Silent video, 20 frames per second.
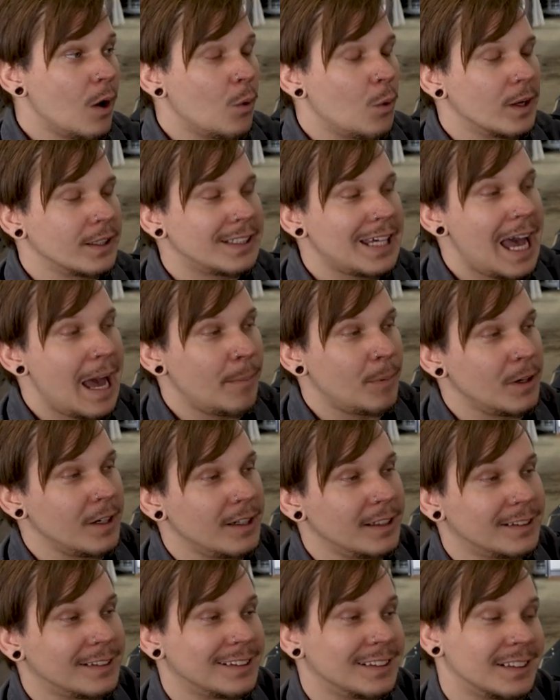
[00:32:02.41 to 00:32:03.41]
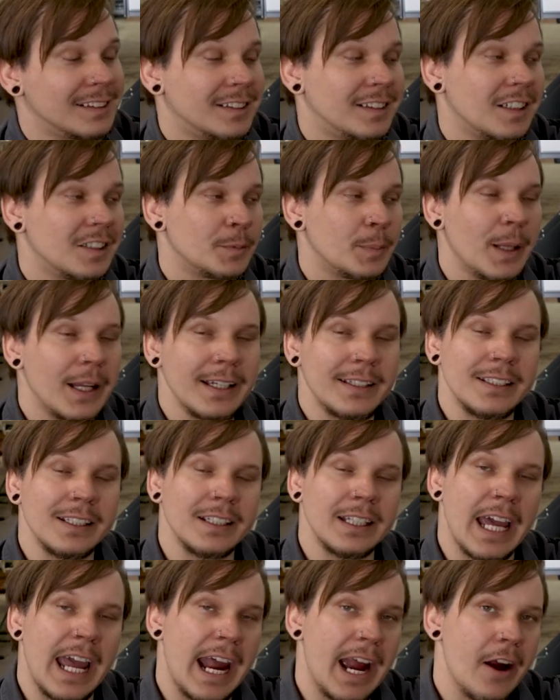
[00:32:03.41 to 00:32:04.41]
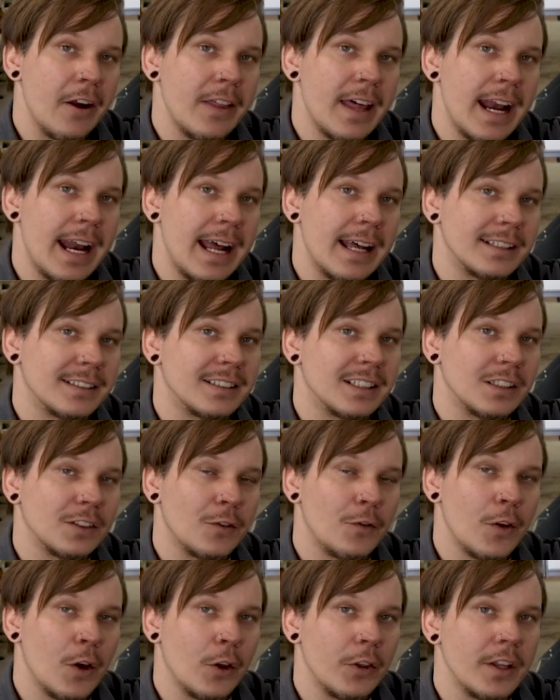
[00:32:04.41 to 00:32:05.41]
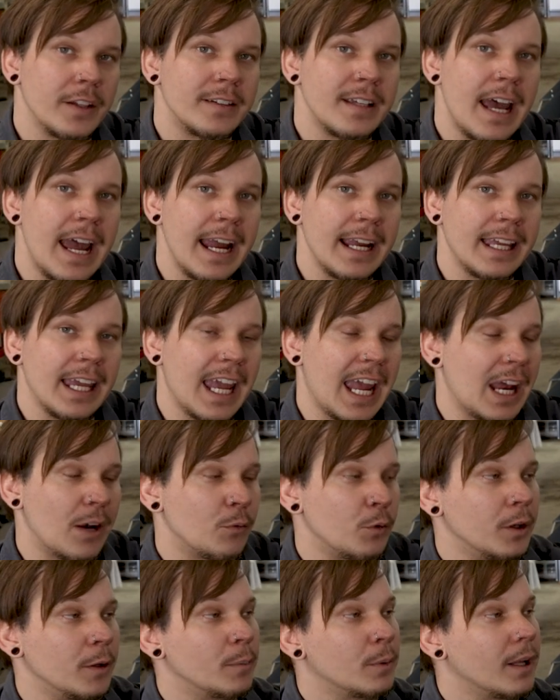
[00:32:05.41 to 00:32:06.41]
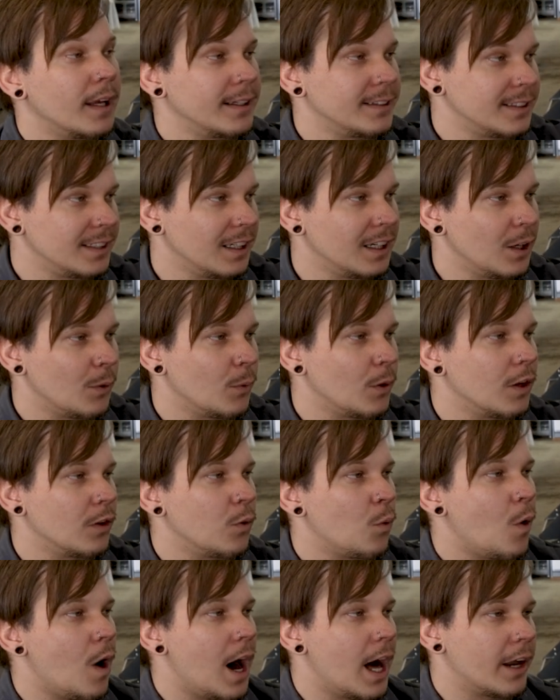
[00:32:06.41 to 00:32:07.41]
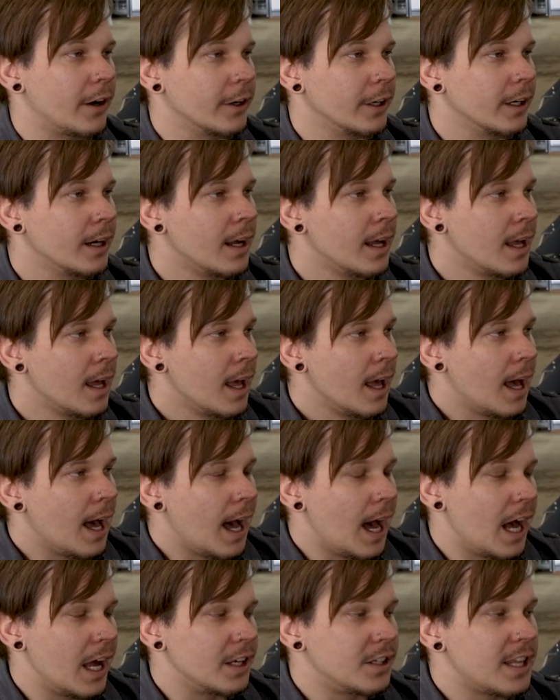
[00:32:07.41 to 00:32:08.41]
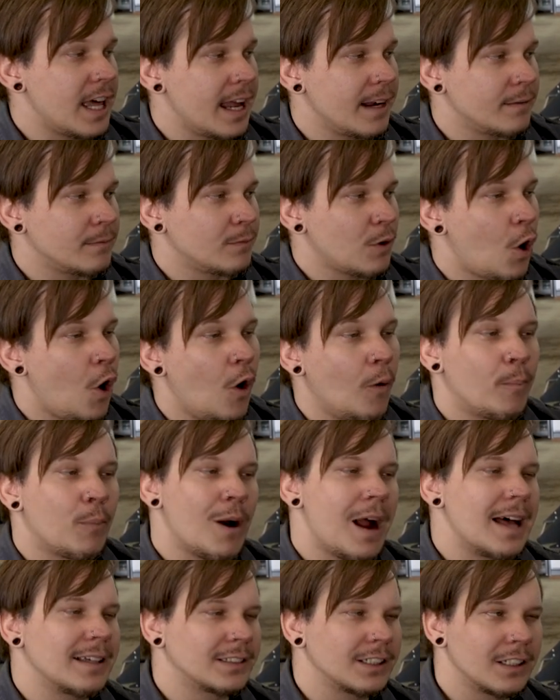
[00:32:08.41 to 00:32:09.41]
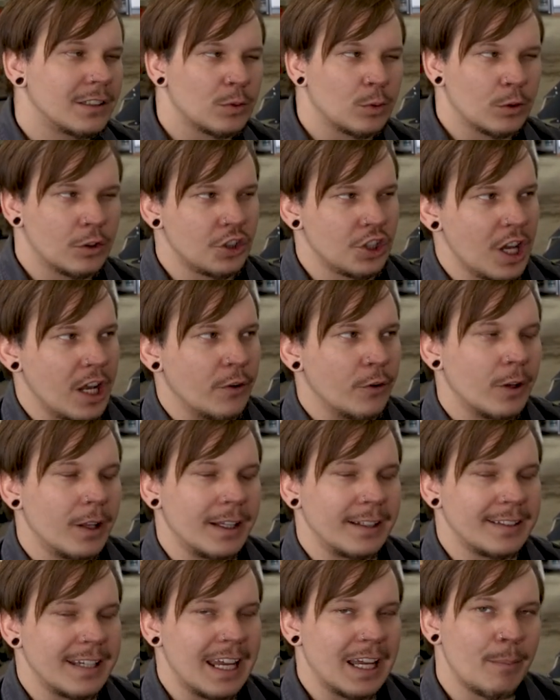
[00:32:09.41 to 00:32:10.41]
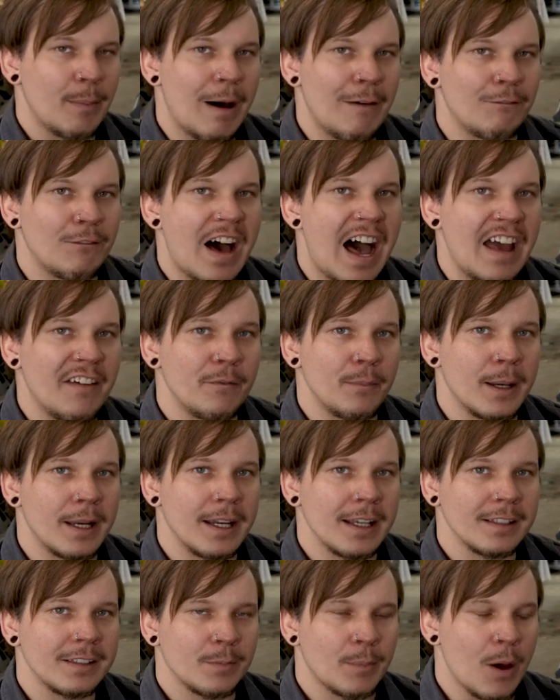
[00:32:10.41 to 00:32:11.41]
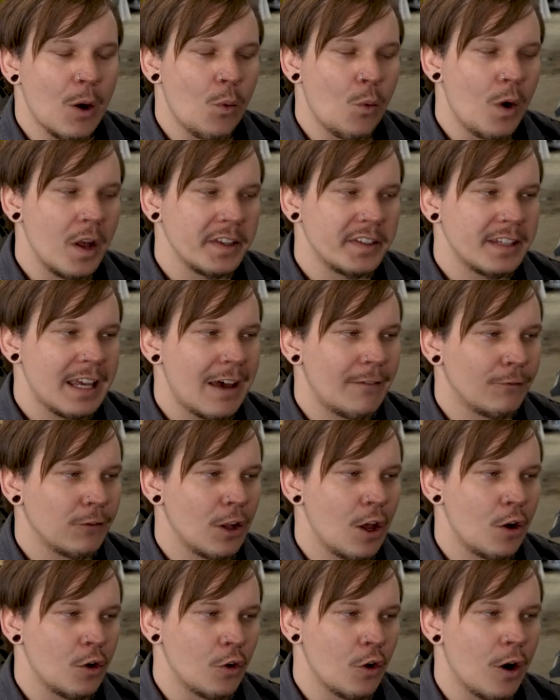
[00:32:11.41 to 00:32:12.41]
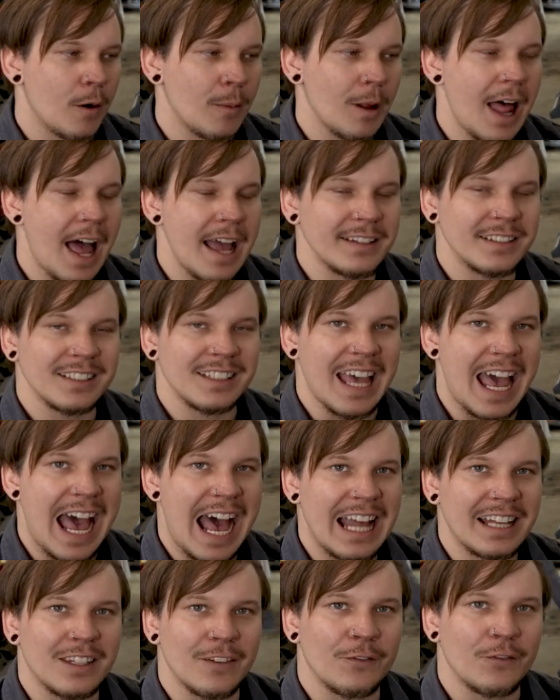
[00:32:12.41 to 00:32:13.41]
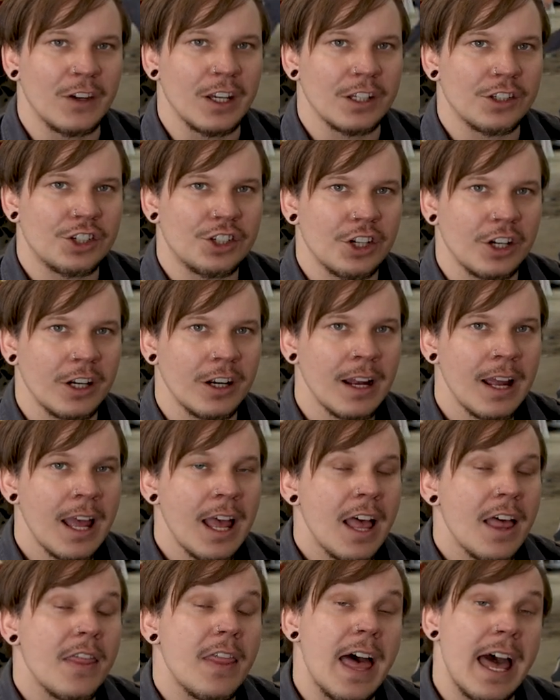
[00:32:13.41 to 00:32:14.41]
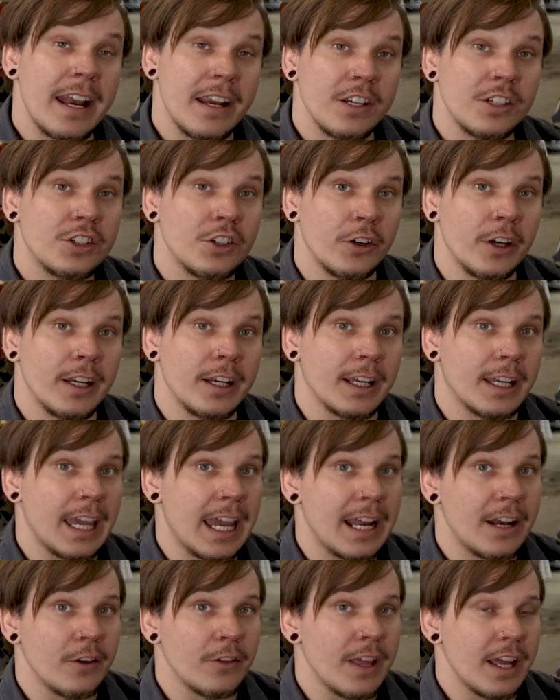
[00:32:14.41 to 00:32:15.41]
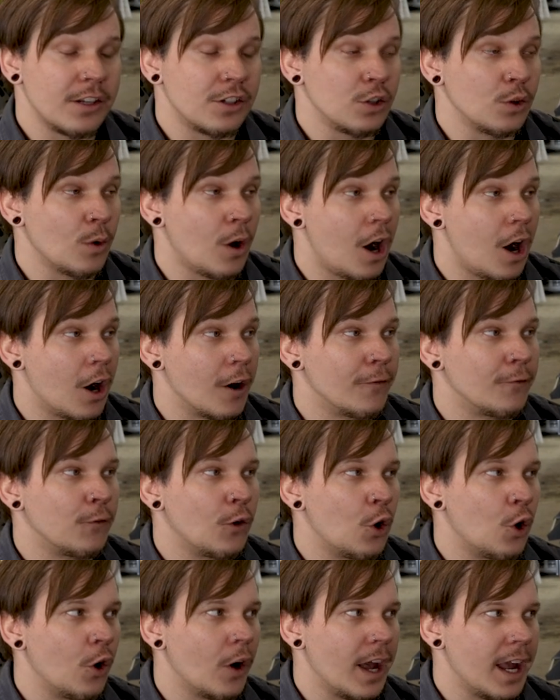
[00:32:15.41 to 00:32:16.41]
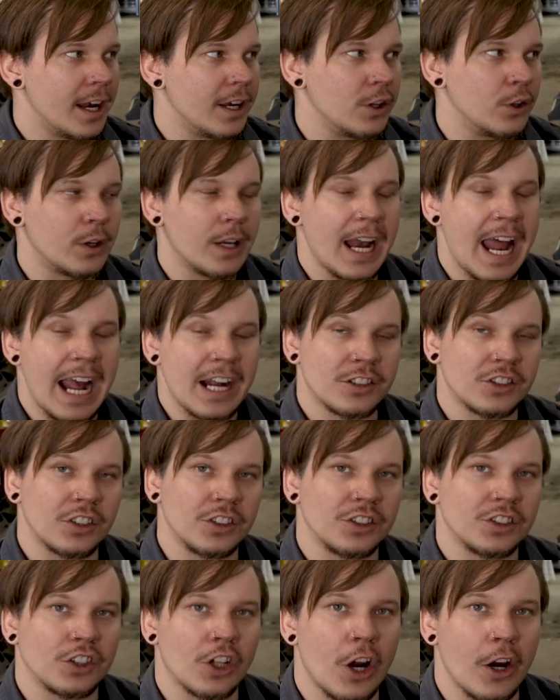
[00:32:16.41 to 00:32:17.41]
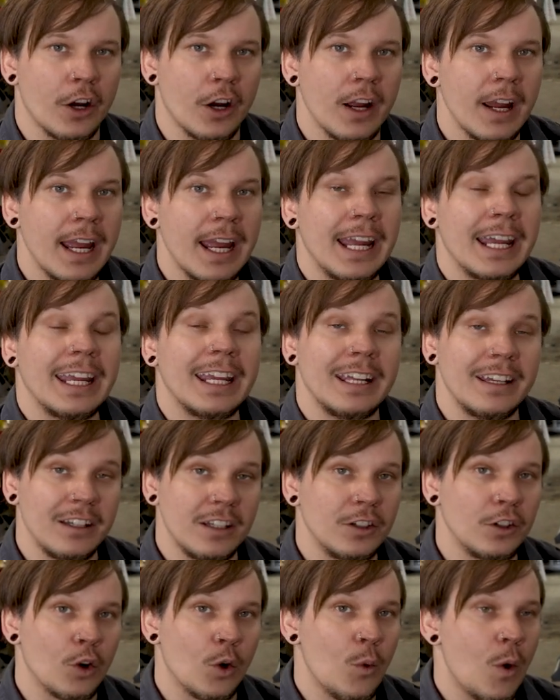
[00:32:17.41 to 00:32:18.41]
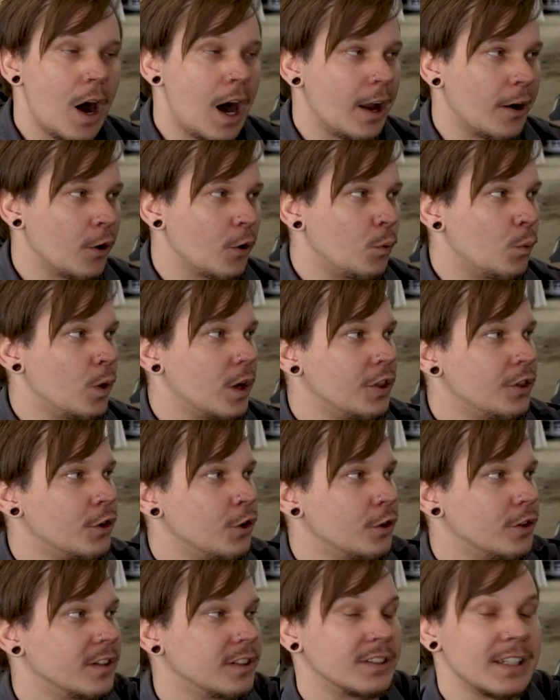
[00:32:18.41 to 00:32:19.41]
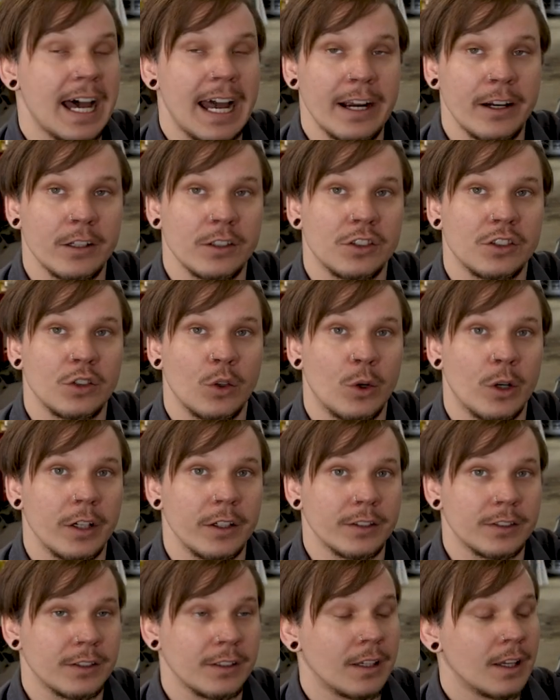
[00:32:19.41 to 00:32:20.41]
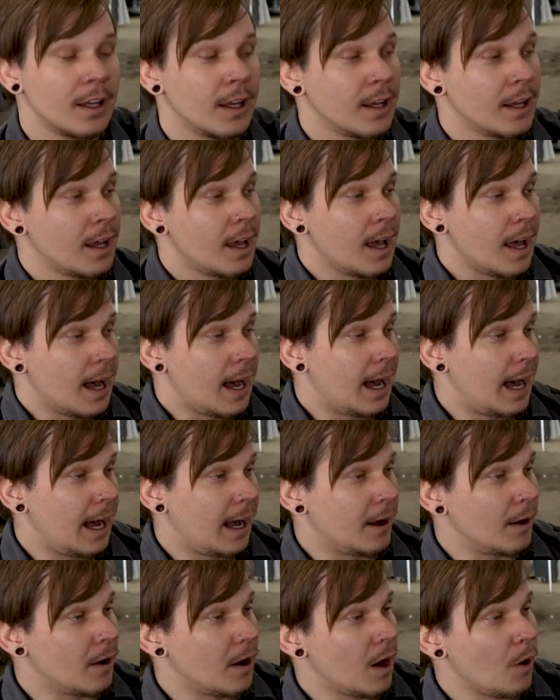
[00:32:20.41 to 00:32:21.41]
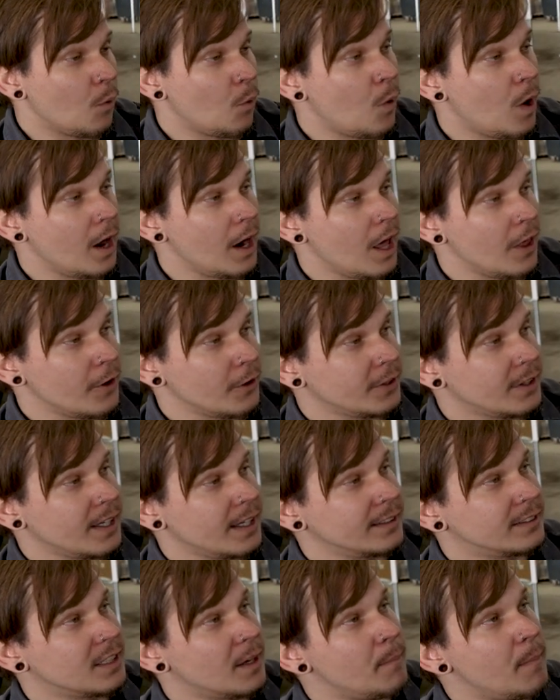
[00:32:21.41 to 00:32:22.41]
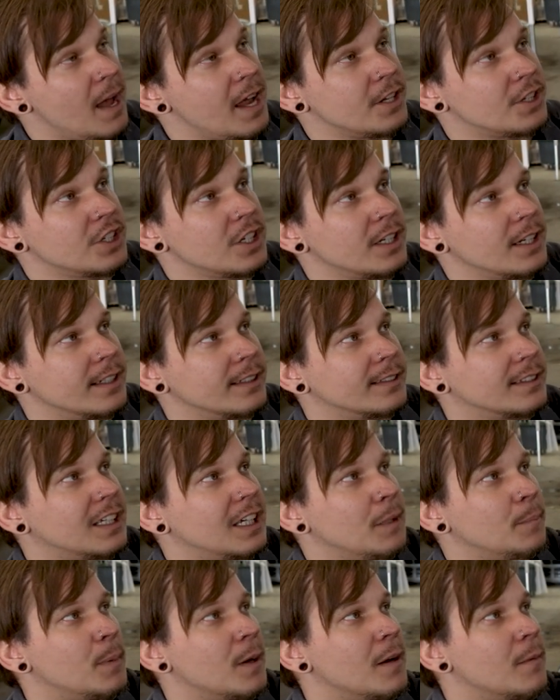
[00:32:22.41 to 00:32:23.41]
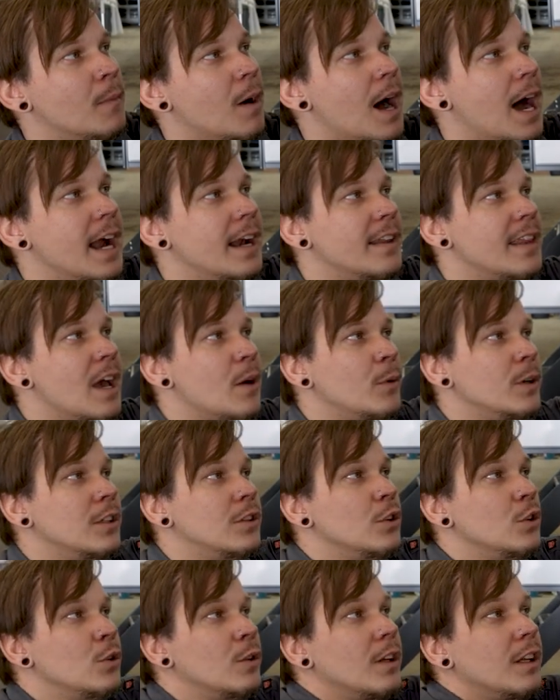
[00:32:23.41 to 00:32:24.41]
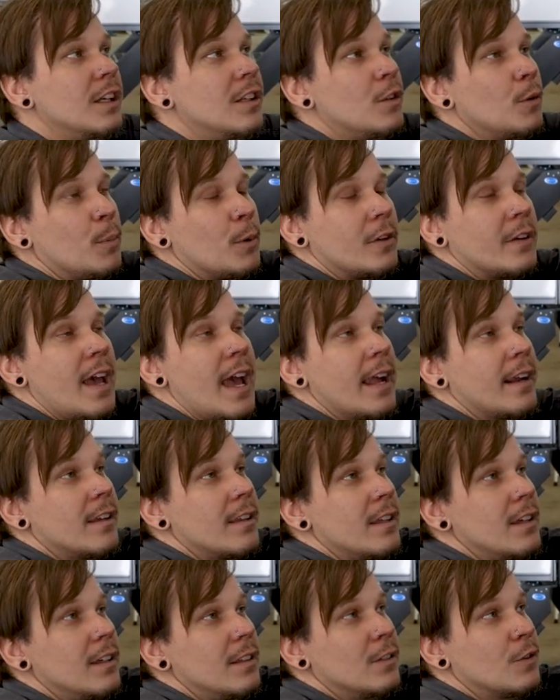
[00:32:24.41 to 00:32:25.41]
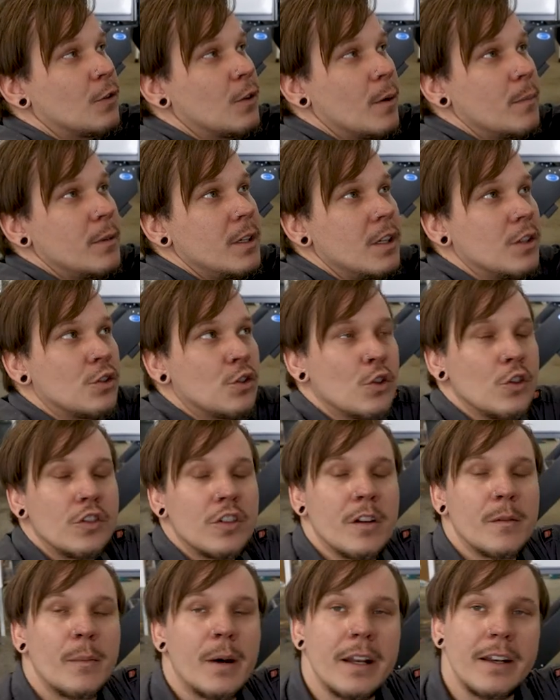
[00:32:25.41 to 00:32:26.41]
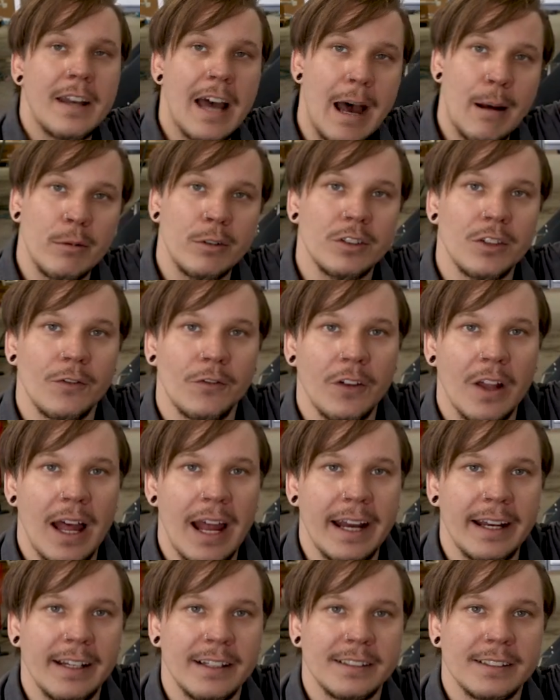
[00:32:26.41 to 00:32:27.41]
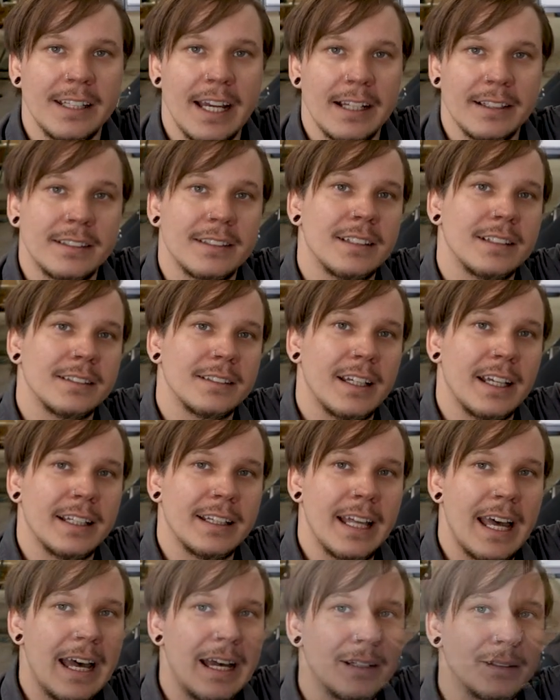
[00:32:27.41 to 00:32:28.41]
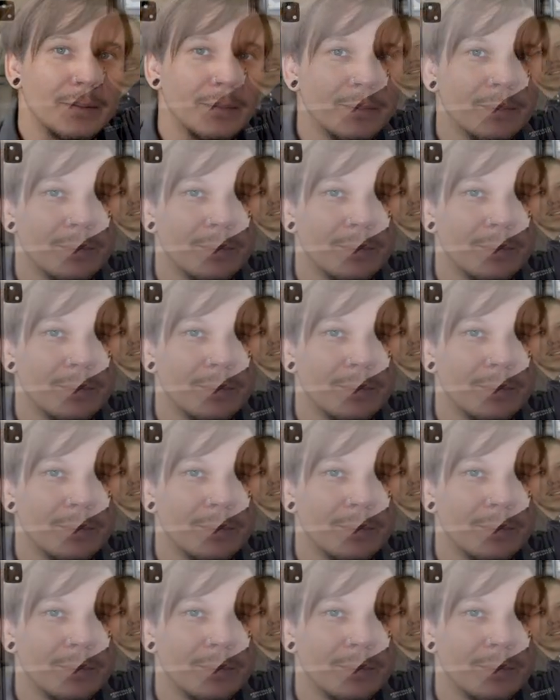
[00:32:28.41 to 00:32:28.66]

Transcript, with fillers: What's happening is it's displacing the air that has since filled the tank and replacing it with water. That whole process will generally take about 5 minutes, but once that flow normalizes at the fixture, that is your indicator that you are full and you can actually start heating your water with your desired source. One other thing to mention is keep in mind that we do need to protect these from the intrusion of mud daubers and flying insects, things like that.